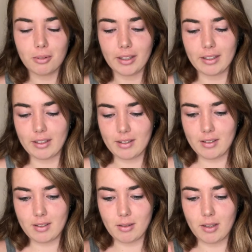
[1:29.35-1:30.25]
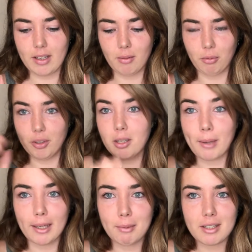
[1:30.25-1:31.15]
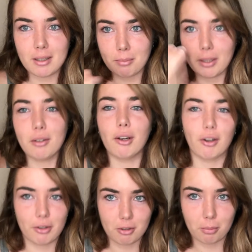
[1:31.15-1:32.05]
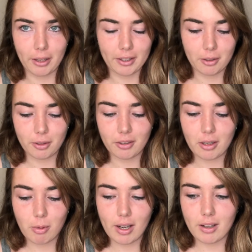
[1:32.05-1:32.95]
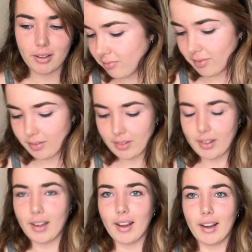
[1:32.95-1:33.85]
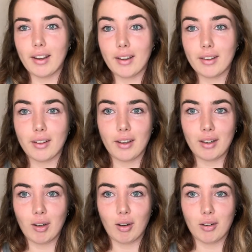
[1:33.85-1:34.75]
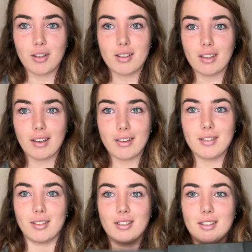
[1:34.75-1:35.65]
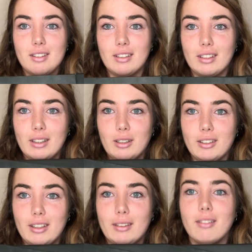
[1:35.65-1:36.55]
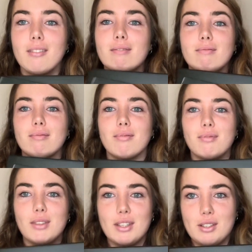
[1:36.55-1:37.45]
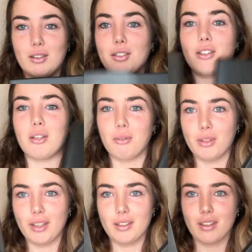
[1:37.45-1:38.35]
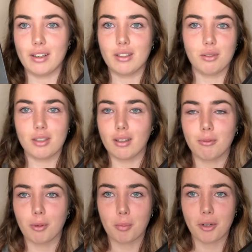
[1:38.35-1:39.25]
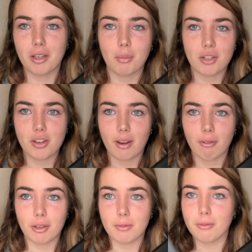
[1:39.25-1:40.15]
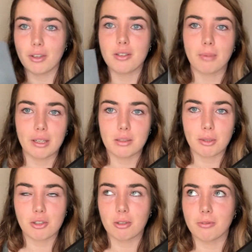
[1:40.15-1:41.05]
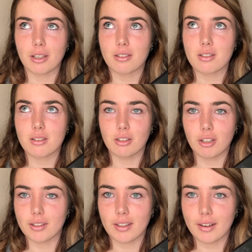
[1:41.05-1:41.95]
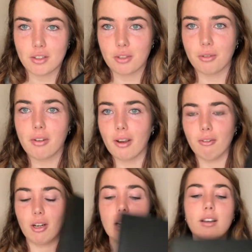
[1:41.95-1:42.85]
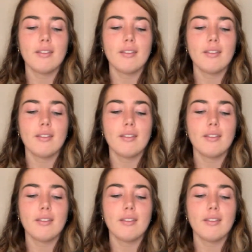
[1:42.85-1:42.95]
Like, it's really pigmented, but you can also blend it really well. And like, honestly guys, this is literally, these are the two things that I use like for pretty much every face paint special effects look that I do ever.